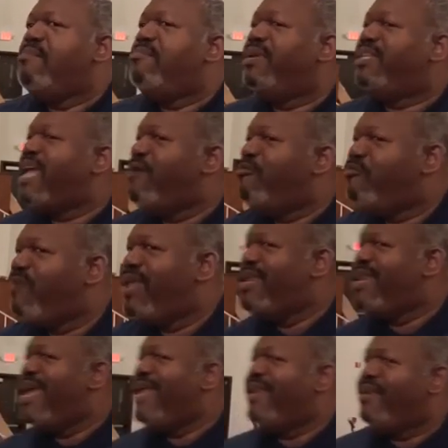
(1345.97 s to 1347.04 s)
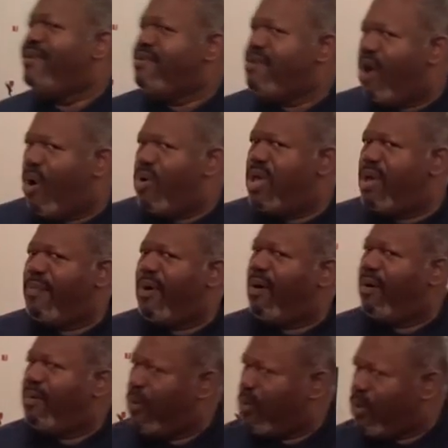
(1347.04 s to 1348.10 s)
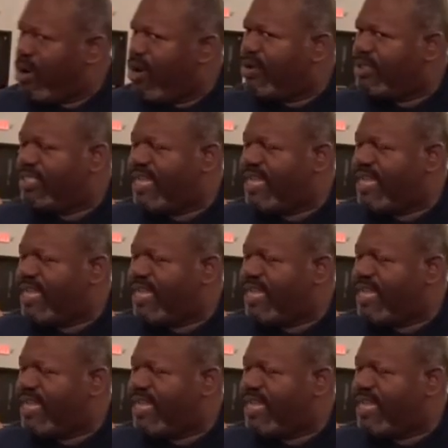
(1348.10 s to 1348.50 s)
but they really didn't know him on a world